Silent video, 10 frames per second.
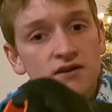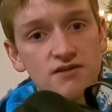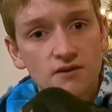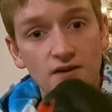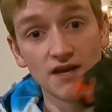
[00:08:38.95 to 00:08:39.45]

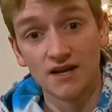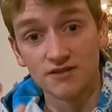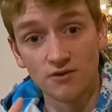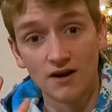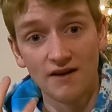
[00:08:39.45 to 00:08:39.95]
So again, I
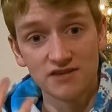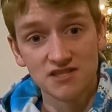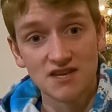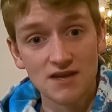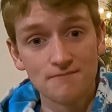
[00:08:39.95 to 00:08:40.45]
don't have a
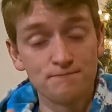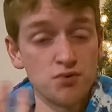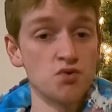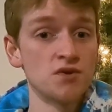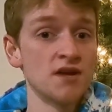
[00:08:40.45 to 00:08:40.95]
skate
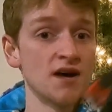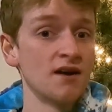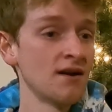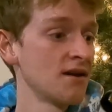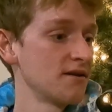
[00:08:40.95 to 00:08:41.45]
boot
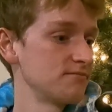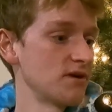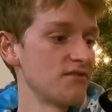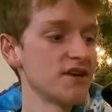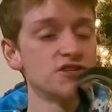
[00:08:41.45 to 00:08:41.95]
yet,
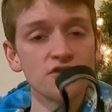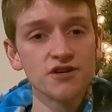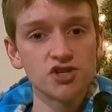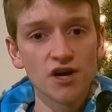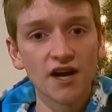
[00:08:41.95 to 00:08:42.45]
but they do the
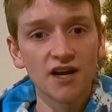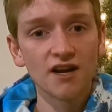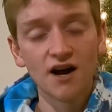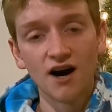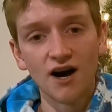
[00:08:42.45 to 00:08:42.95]
trick.
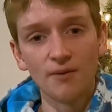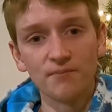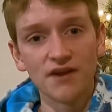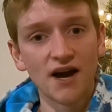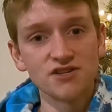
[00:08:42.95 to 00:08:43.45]

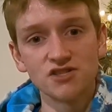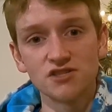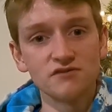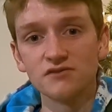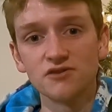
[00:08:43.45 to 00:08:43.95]
I just
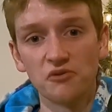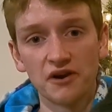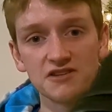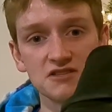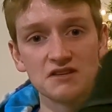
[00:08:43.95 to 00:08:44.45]
use
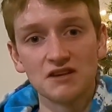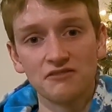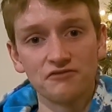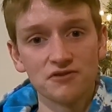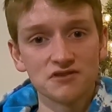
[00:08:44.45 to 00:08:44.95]
Nordic
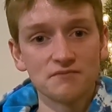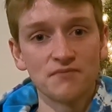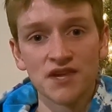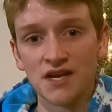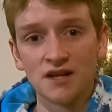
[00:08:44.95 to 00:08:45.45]
skiing for
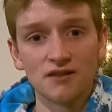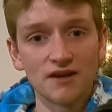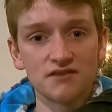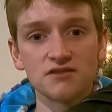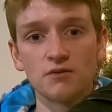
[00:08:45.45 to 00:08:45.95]
some
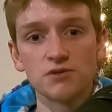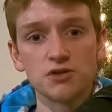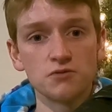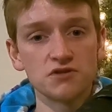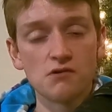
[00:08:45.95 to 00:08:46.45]
like zone
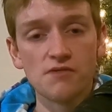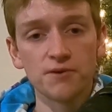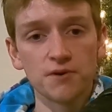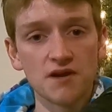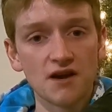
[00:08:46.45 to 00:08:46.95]
2, zone
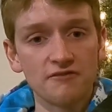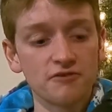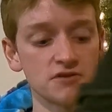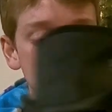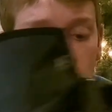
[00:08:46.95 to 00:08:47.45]
3
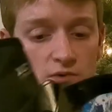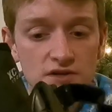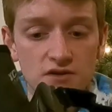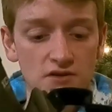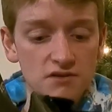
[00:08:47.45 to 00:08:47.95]
efforts in the
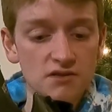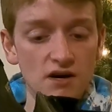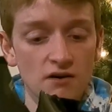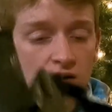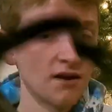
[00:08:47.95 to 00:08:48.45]
winter. So